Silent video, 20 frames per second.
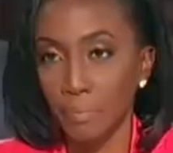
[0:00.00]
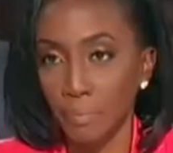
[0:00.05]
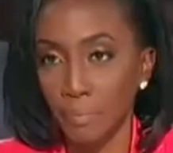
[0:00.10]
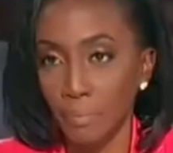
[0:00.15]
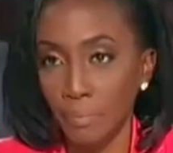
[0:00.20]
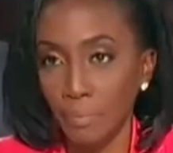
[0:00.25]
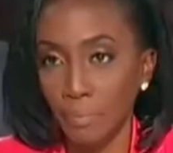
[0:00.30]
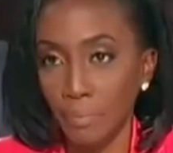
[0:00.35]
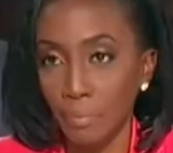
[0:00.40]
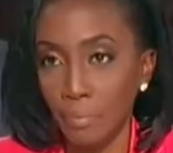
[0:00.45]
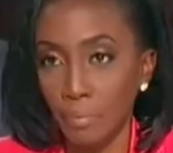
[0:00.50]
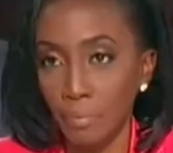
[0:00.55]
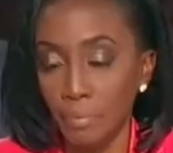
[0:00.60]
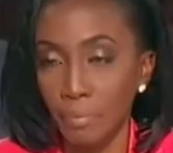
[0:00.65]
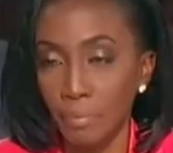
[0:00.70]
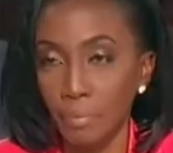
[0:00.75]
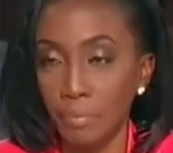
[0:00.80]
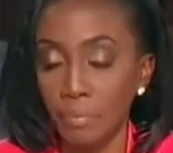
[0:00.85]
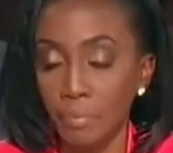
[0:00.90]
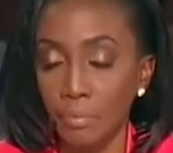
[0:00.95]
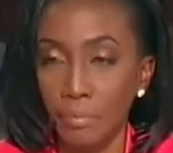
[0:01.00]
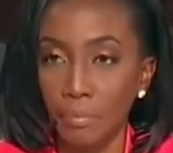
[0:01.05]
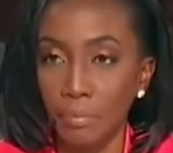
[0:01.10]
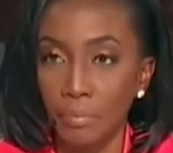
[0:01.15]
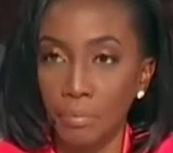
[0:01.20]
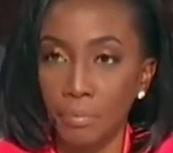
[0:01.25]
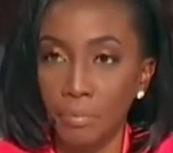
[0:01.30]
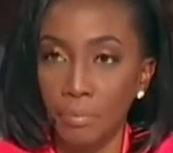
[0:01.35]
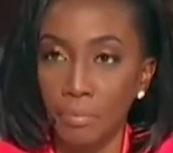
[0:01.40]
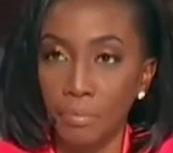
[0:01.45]

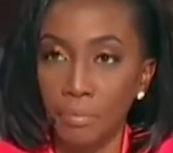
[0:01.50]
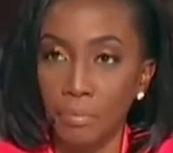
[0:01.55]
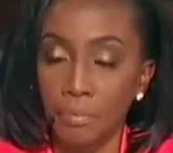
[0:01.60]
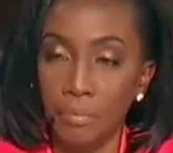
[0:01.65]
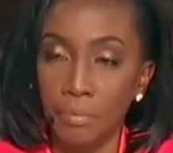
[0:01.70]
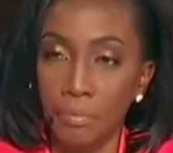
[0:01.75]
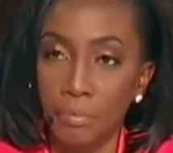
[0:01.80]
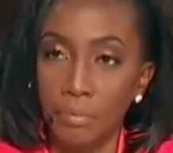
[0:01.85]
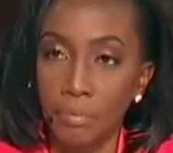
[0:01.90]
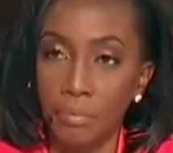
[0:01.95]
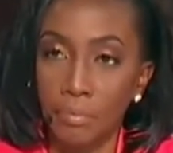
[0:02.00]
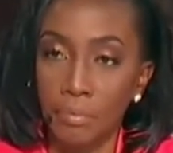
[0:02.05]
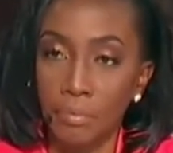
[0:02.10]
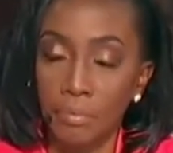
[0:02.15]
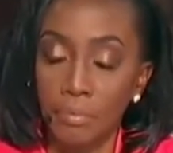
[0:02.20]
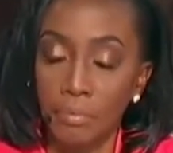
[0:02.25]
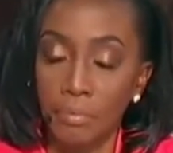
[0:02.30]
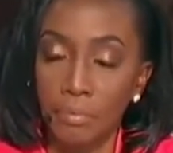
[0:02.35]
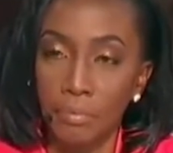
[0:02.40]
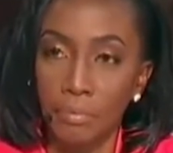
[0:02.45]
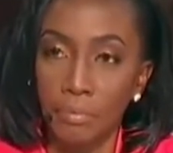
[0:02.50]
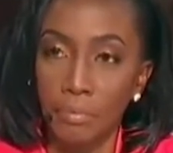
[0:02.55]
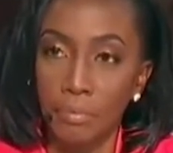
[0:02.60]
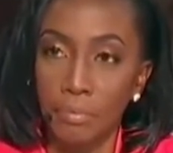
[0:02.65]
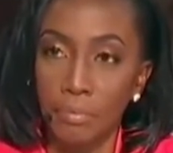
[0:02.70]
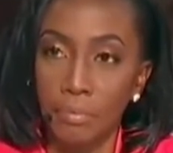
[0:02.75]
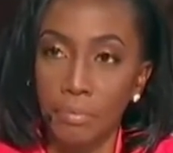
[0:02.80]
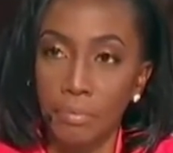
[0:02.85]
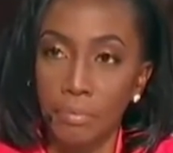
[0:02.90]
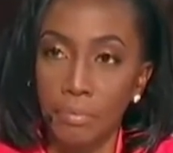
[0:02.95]

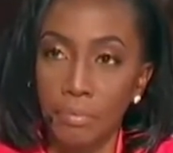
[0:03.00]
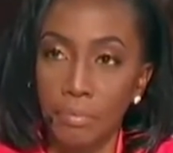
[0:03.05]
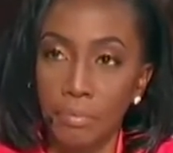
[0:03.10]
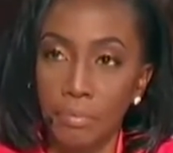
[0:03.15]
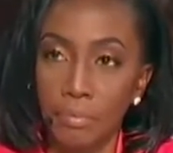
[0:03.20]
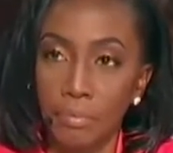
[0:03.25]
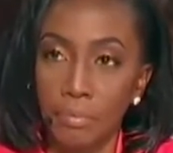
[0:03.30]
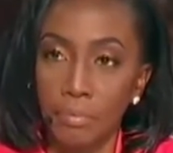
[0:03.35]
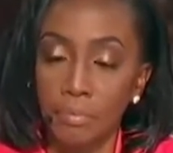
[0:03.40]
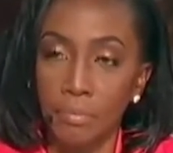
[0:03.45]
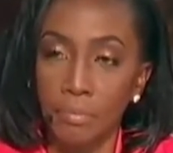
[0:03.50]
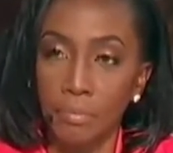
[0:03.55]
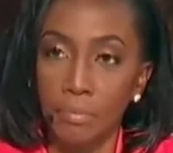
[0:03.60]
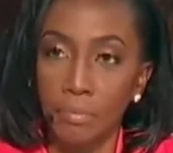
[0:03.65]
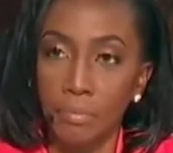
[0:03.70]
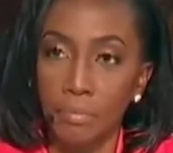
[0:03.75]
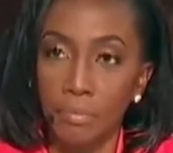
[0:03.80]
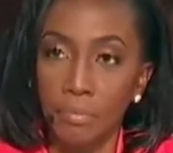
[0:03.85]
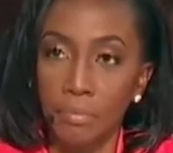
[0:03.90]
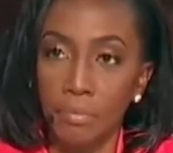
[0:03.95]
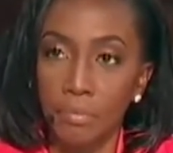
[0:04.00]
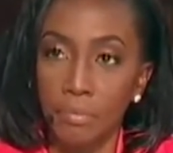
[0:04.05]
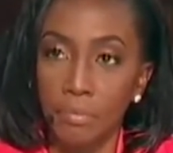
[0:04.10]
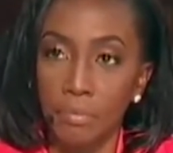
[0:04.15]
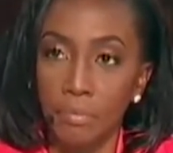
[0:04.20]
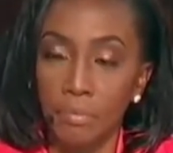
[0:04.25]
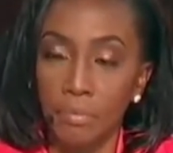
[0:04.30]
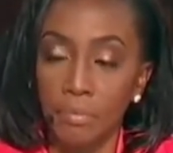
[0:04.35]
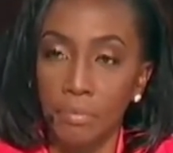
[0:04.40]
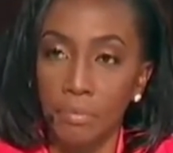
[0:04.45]

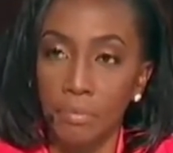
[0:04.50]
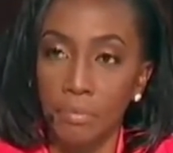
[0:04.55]
(not speaking)